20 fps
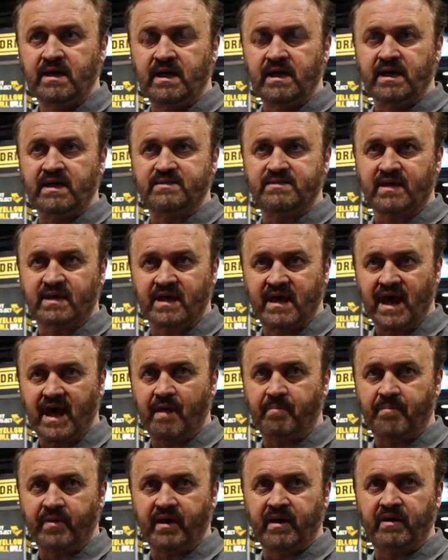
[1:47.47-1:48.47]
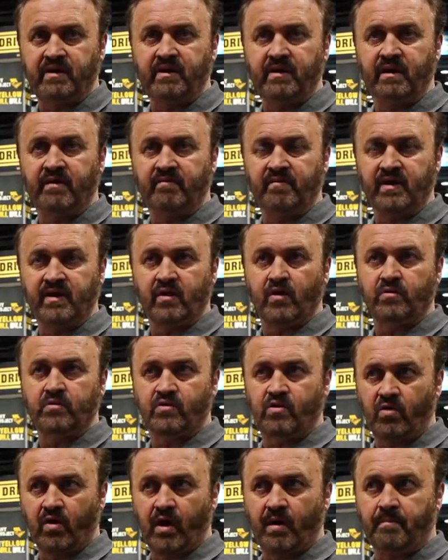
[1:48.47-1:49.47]
is a copy of the old
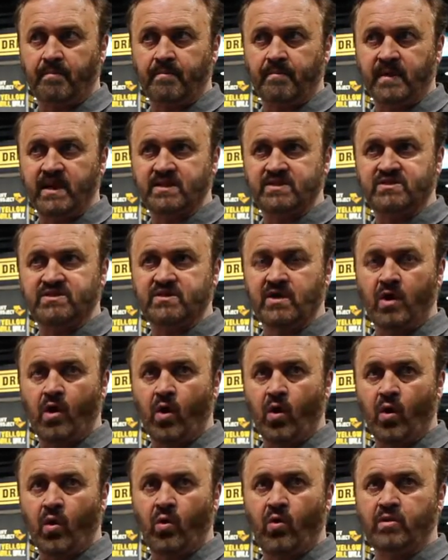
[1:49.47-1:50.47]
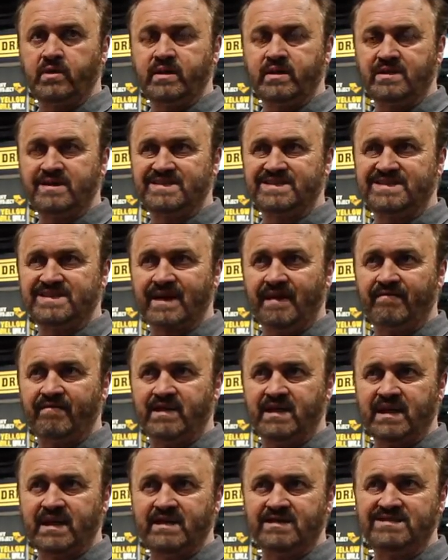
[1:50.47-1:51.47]
Krupp. It's old
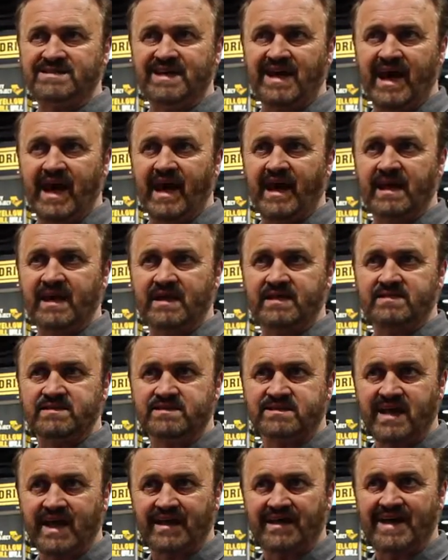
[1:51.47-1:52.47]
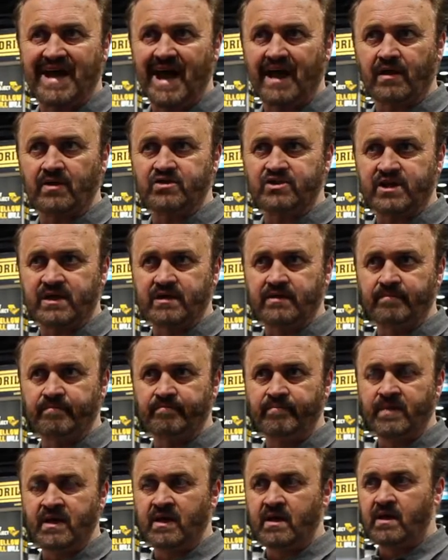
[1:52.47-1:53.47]
70s, 80s technology
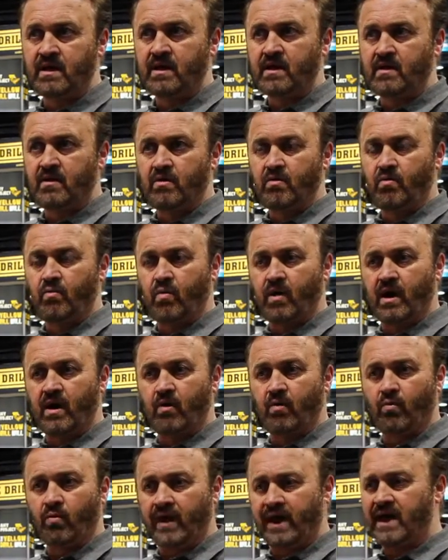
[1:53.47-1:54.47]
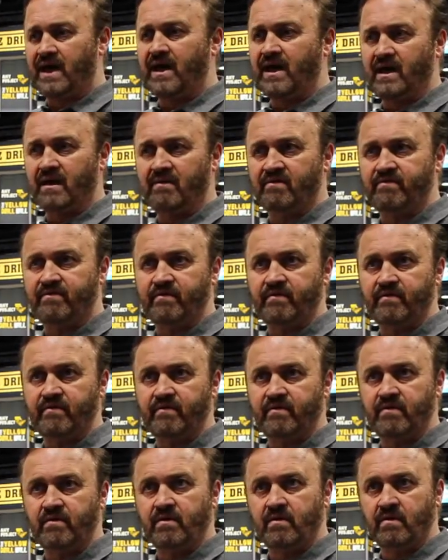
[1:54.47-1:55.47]
where we have
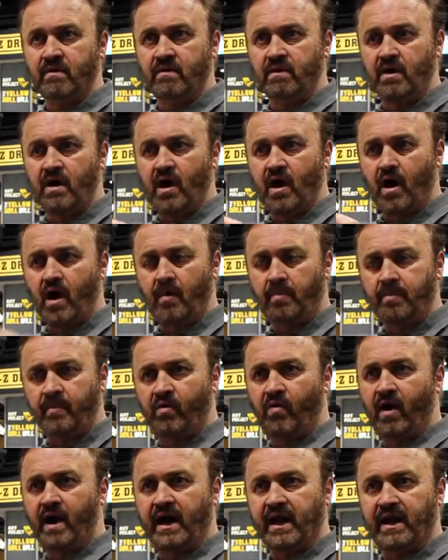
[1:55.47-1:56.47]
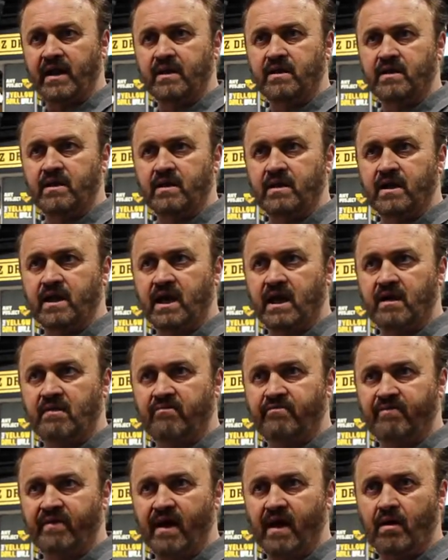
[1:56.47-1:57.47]
upgraded
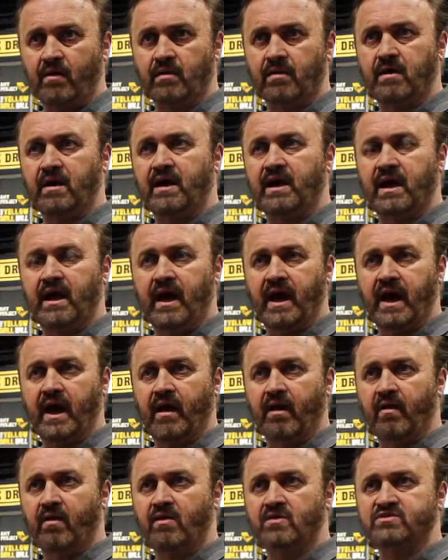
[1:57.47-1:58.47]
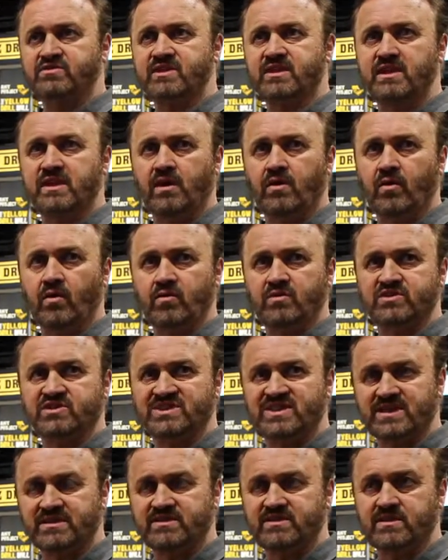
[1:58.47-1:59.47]
and found errors in the old
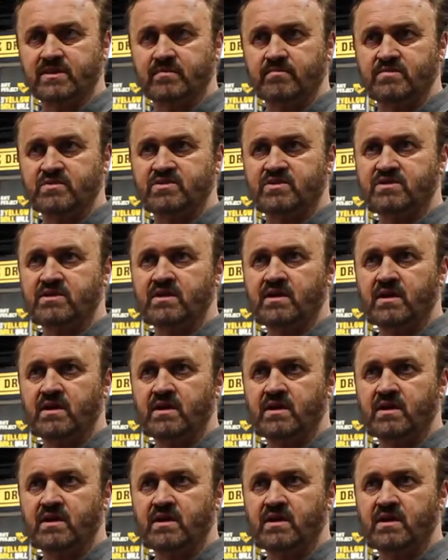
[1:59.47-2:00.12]
systems